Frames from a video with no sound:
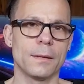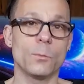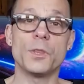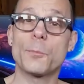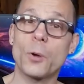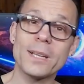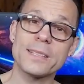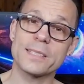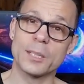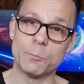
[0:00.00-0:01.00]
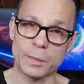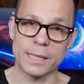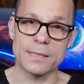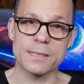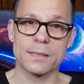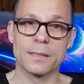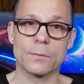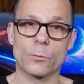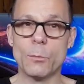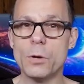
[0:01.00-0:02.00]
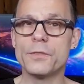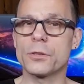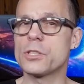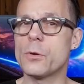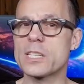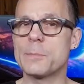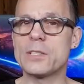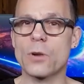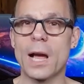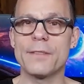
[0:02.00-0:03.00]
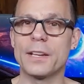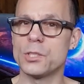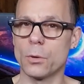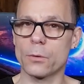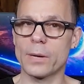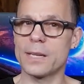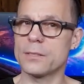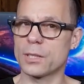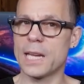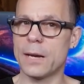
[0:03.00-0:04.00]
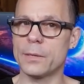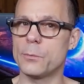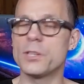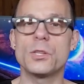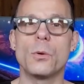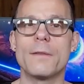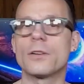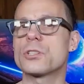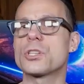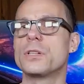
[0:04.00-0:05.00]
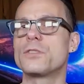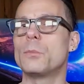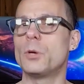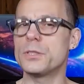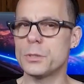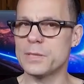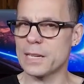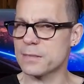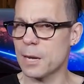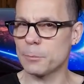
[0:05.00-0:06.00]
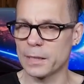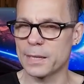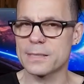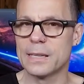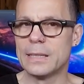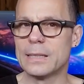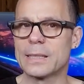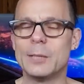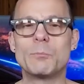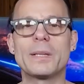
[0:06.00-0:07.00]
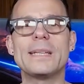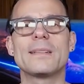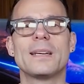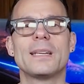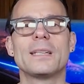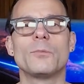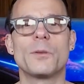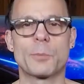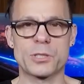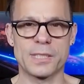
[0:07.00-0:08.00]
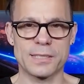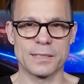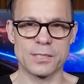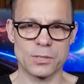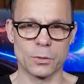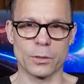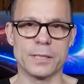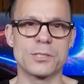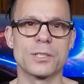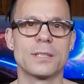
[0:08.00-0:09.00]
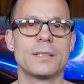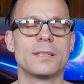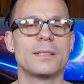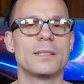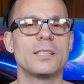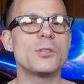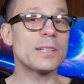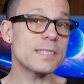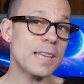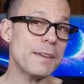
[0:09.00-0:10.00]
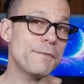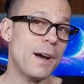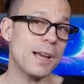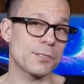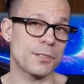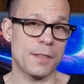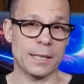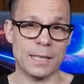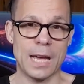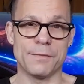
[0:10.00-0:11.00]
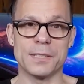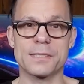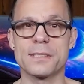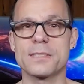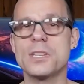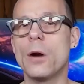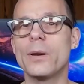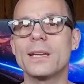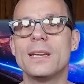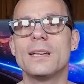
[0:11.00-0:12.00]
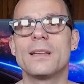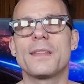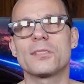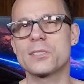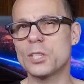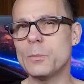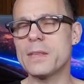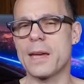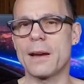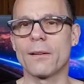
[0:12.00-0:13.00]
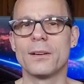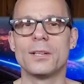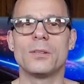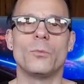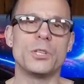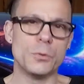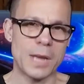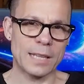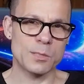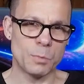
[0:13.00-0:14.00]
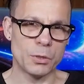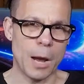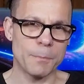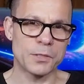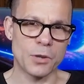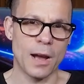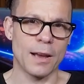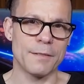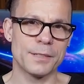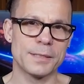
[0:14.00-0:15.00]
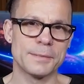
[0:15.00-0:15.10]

When the process completes, remove your USB drive and you're ready to carry with you a version of Ubuntu Desktop Linux complete with persistent storage. You can save files to that live instance knowing they'll still be there when you next boot up the drive.